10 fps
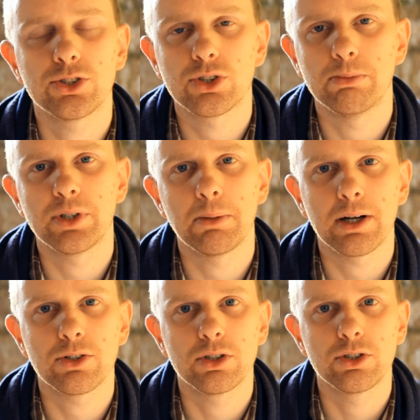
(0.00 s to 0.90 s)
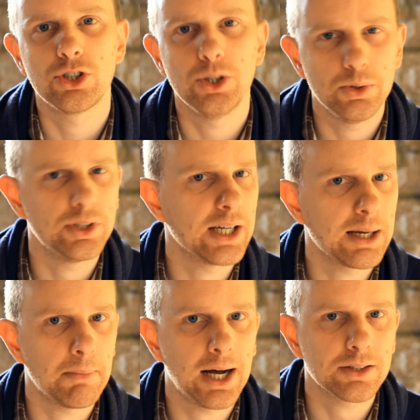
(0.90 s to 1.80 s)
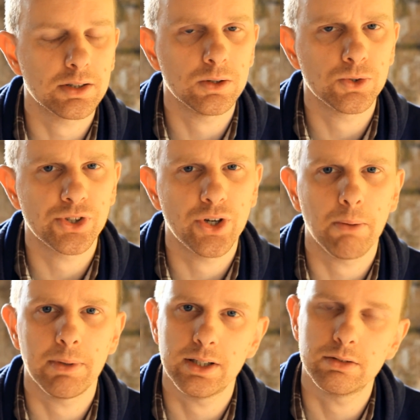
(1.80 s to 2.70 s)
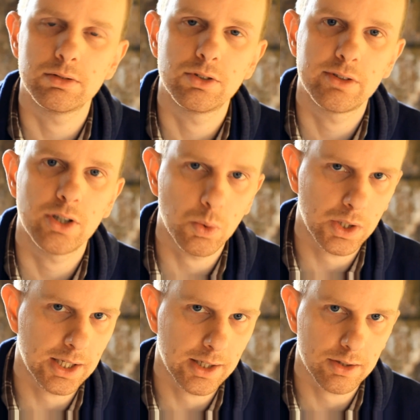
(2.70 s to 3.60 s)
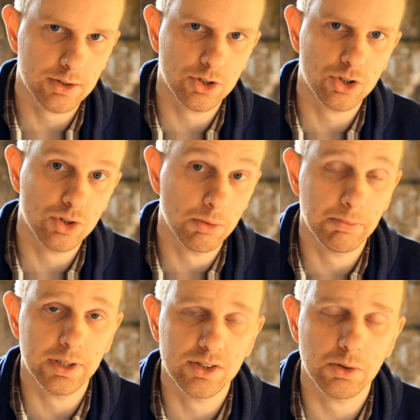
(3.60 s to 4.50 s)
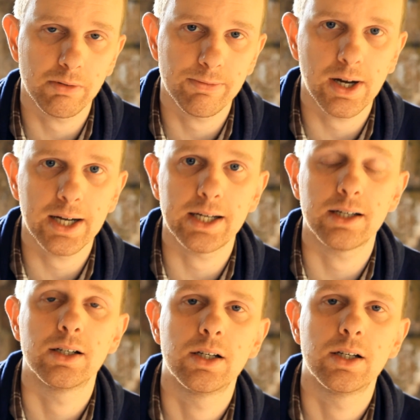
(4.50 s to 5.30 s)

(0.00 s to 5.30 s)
us something about choosing our battles and not being too eager to just jump into a fight,